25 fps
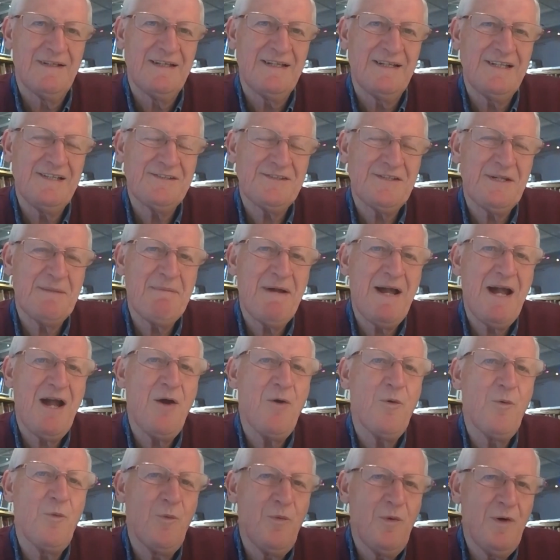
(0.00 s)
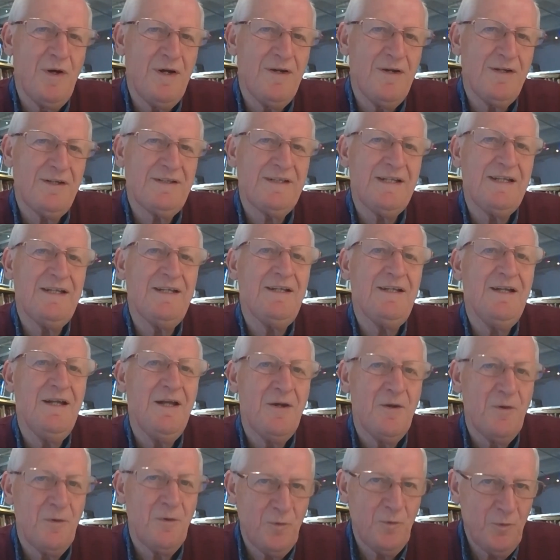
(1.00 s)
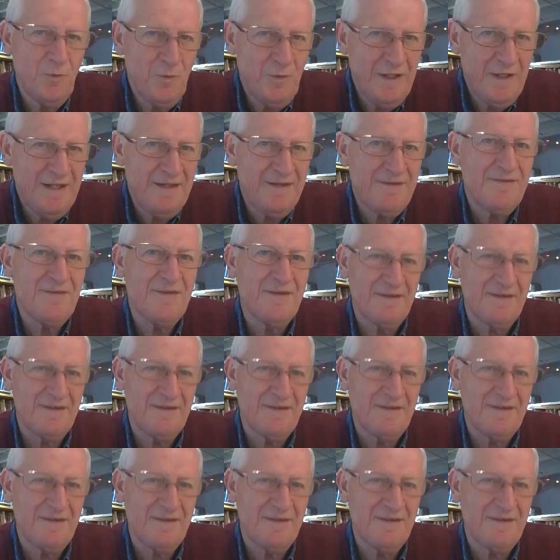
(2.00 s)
it's about working with